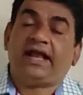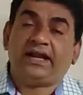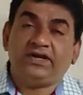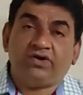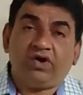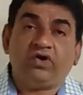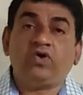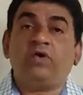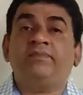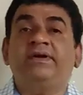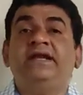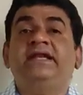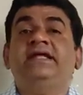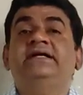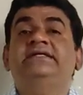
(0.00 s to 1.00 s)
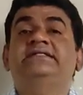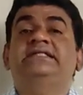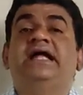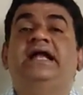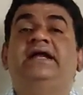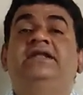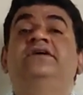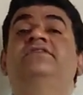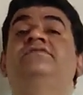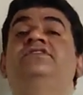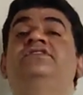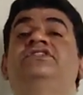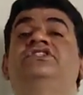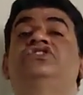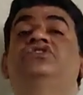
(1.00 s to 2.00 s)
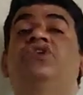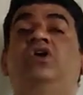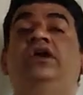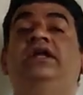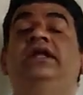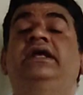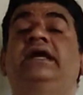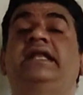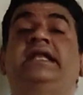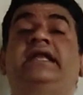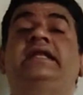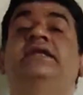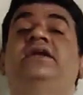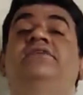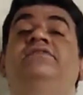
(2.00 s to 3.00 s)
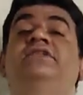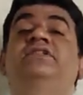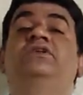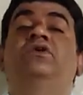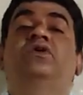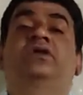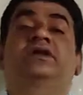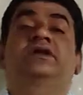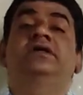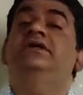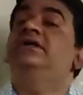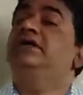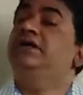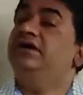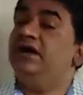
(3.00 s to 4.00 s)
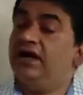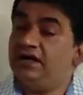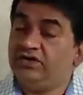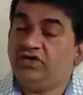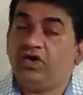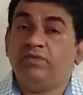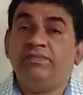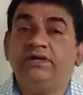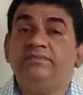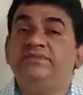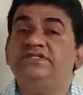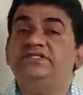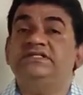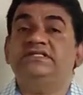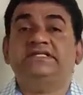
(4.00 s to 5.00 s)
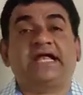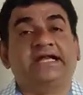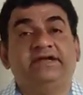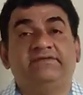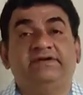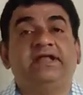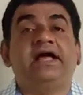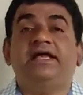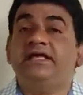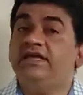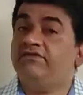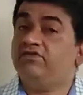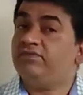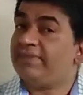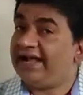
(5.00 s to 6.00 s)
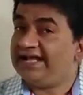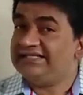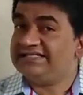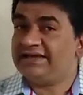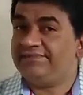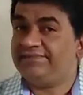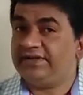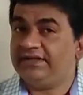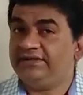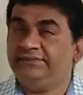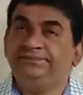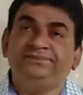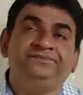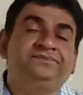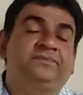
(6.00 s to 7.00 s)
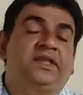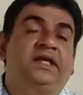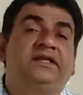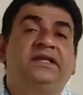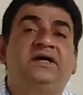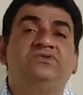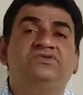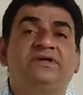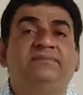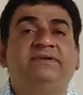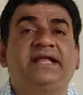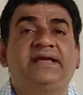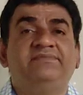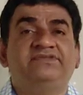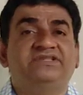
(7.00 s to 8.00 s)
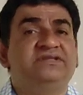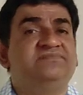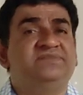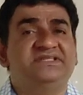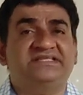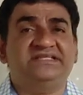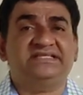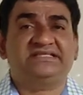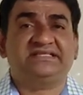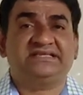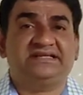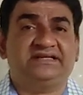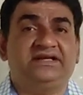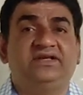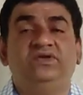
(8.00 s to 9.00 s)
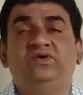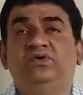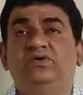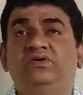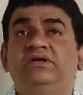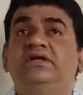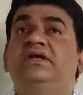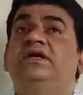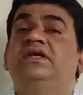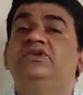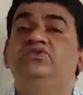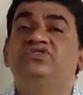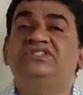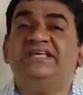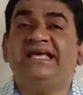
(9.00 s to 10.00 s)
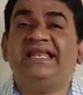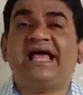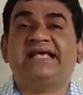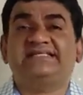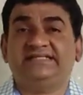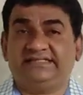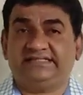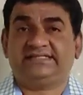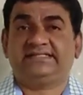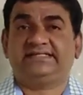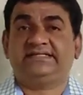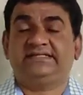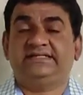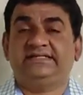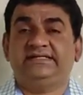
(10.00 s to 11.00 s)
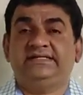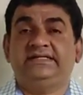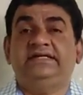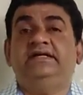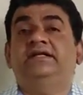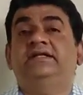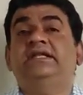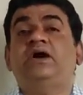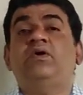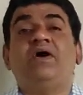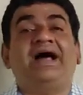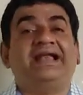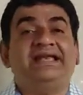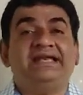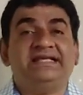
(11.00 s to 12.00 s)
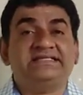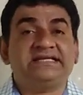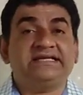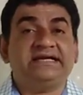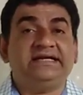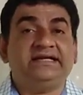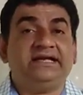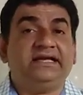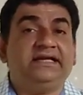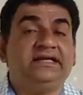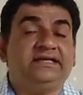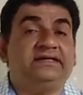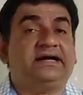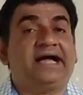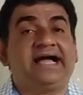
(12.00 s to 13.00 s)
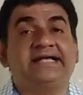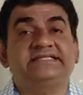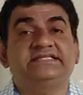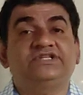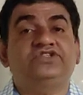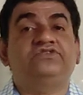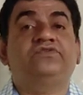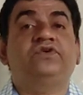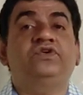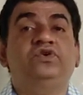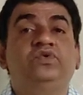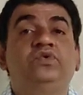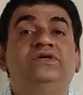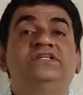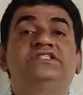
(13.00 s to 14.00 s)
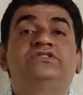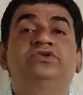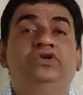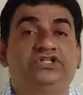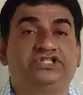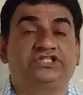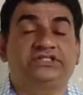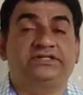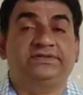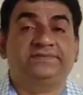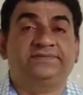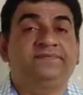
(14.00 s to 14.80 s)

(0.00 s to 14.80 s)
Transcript: and non-operating is that which is not connected with your normal business activity. I give you my example. Now sometimes in business, you sell assets. Now unless and until assets for you is goods,